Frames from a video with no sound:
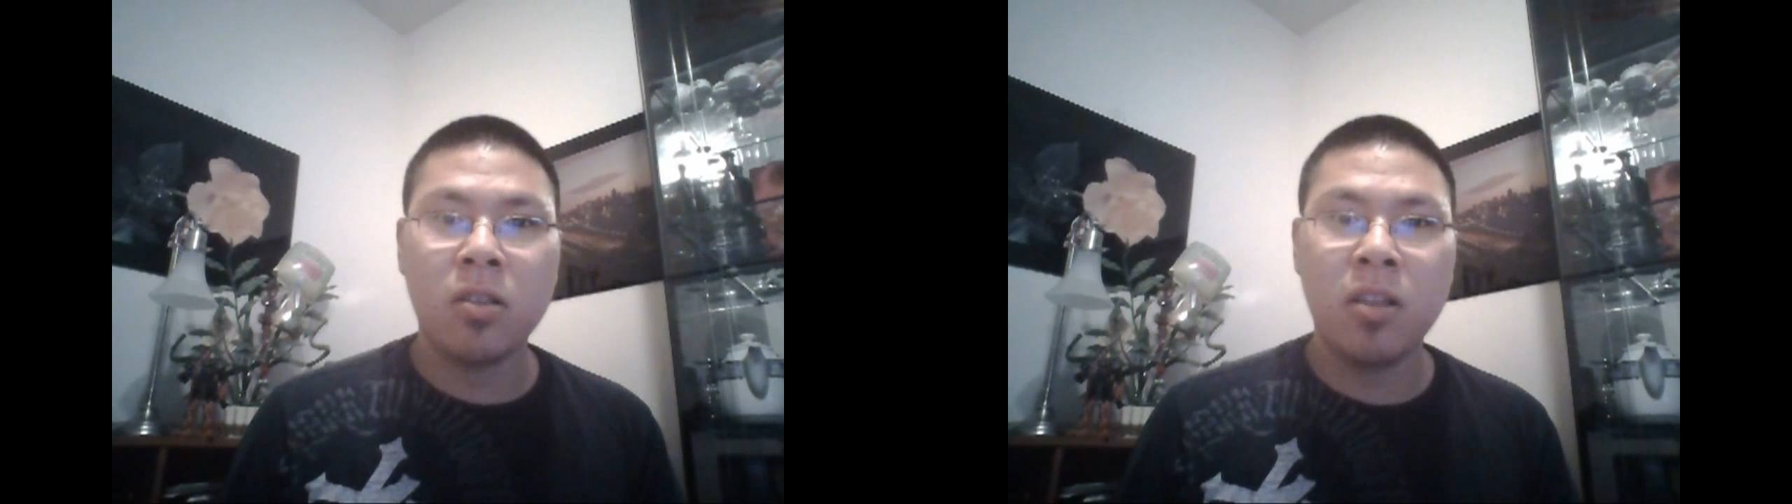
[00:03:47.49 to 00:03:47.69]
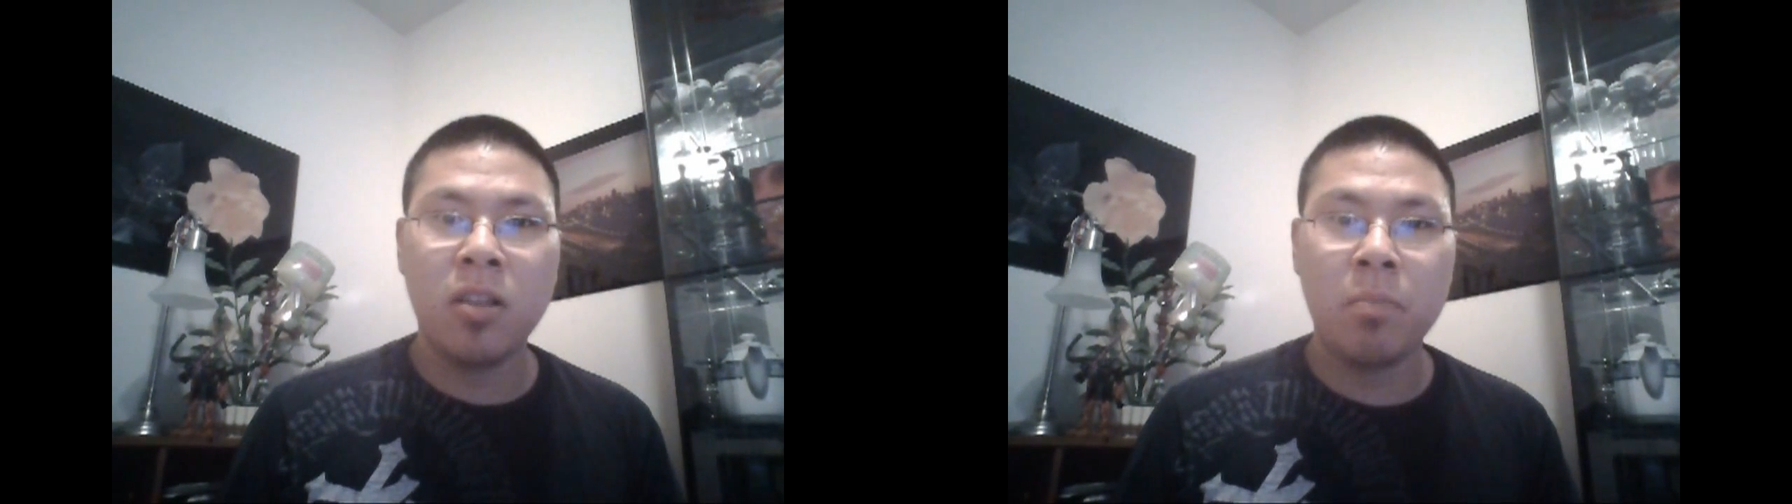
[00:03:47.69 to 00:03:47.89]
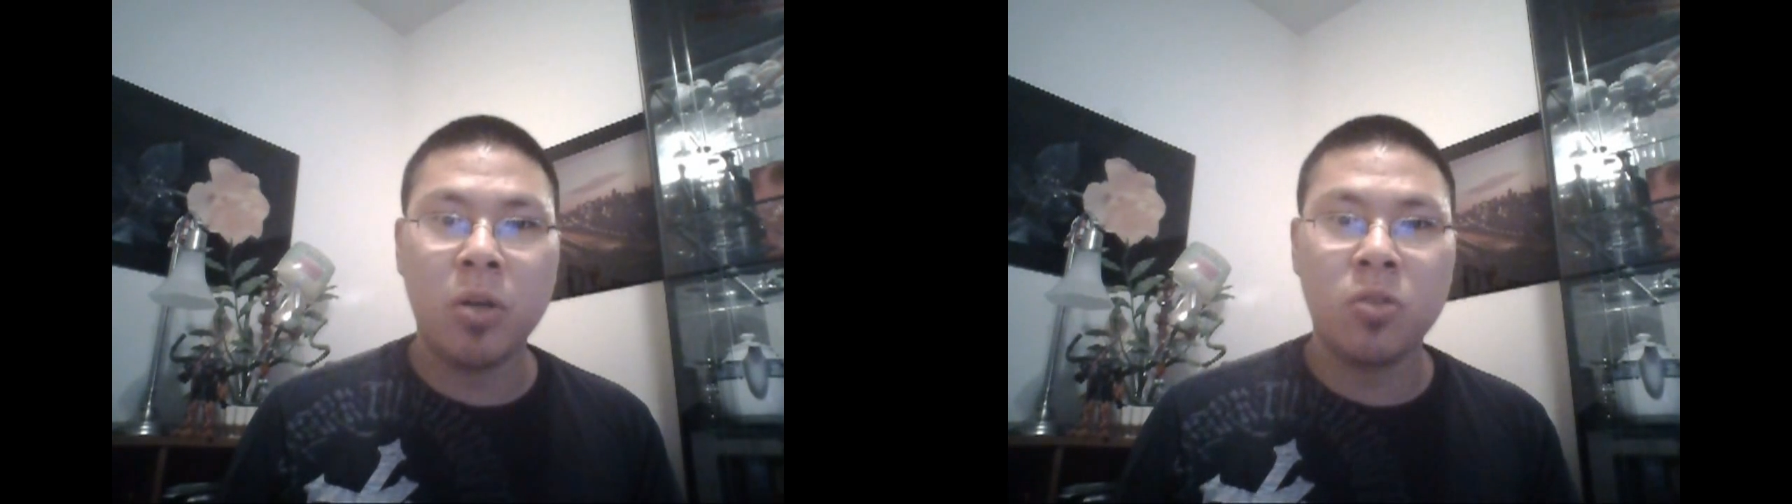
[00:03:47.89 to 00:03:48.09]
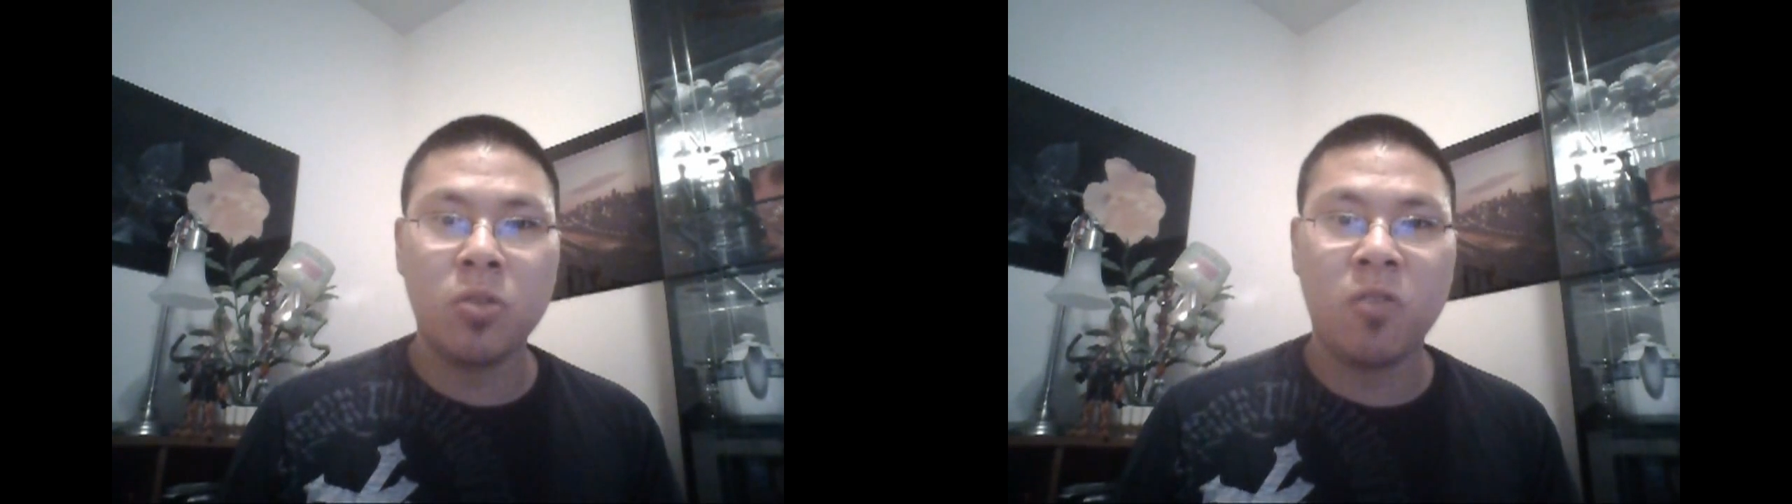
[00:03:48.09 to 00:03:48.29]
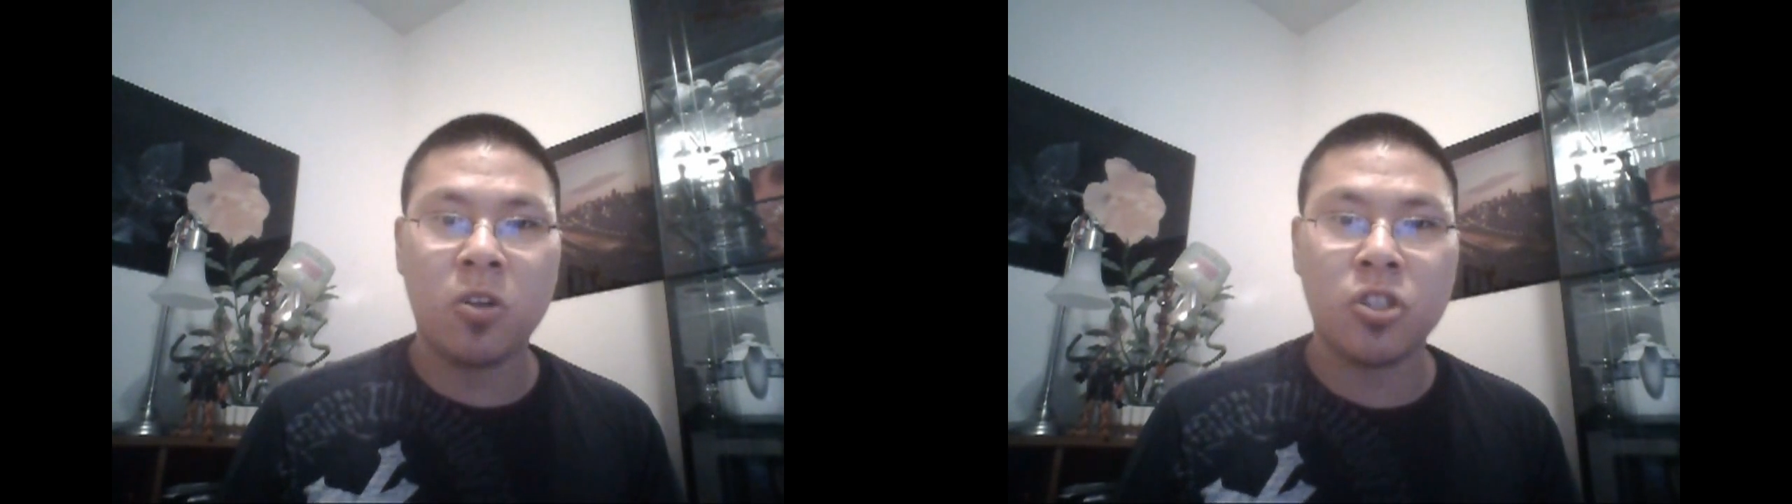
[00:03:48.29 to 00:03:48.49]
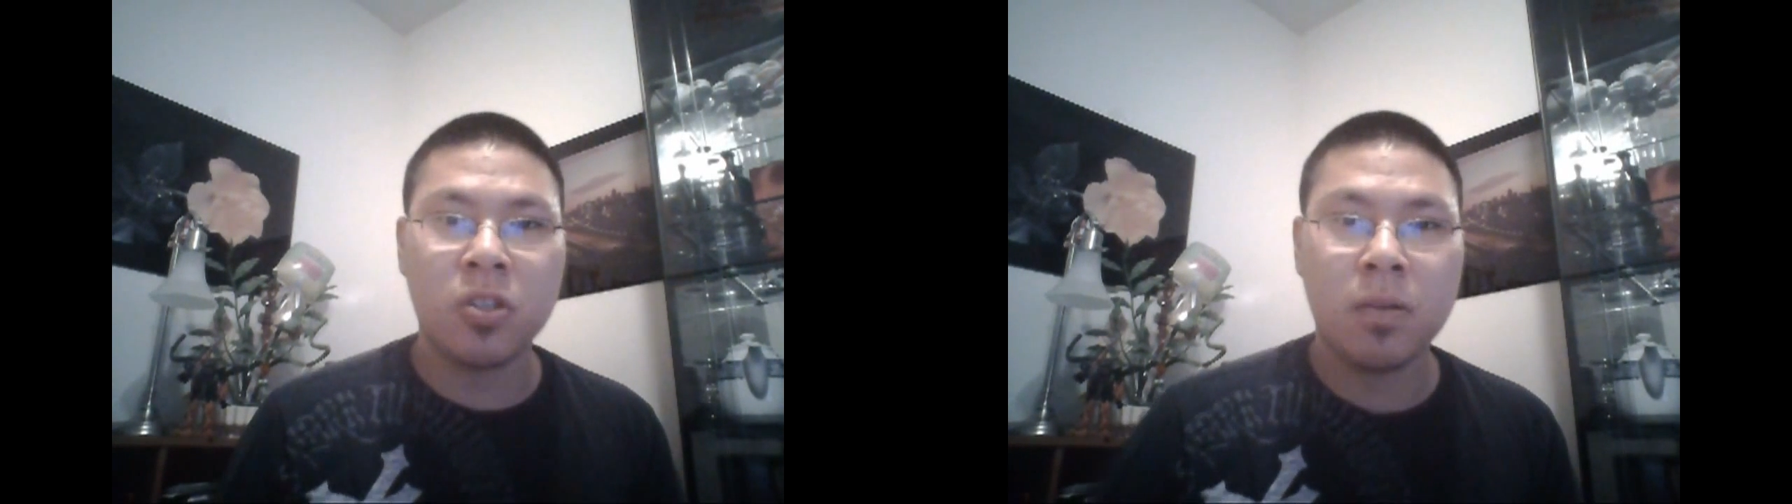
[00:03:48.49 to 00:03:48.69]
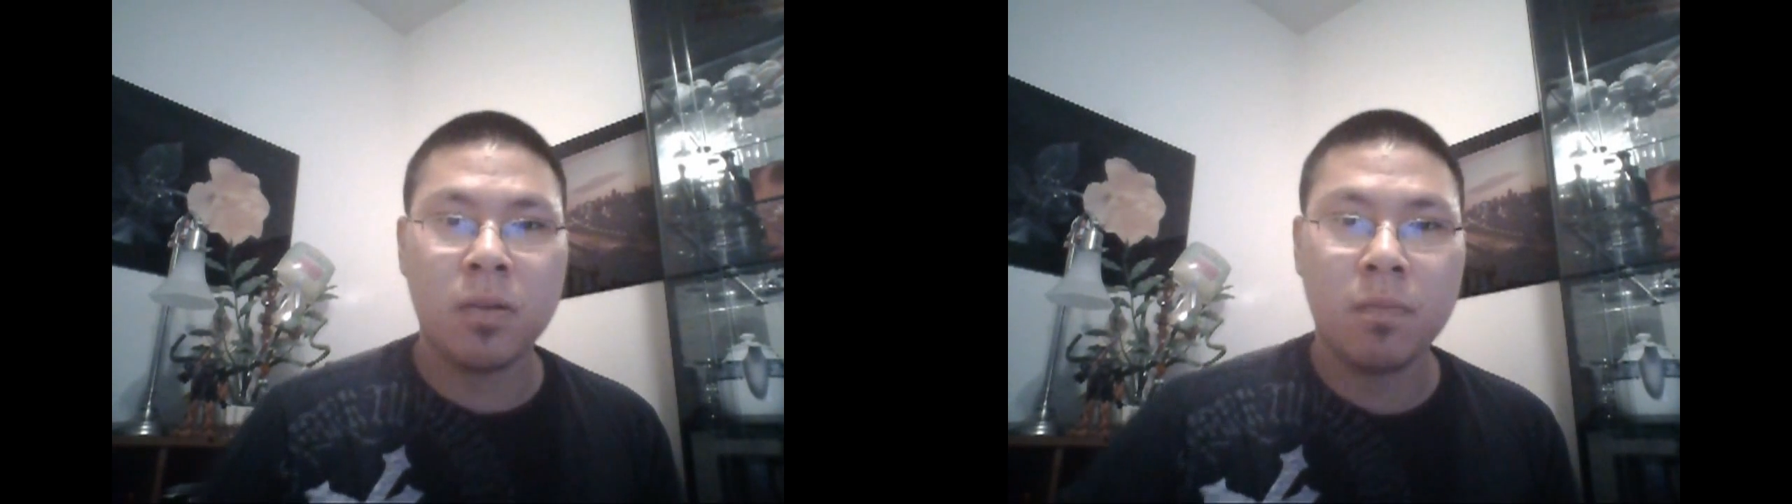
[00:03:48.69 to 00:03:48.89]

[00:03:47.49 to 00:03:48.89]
limb modes first.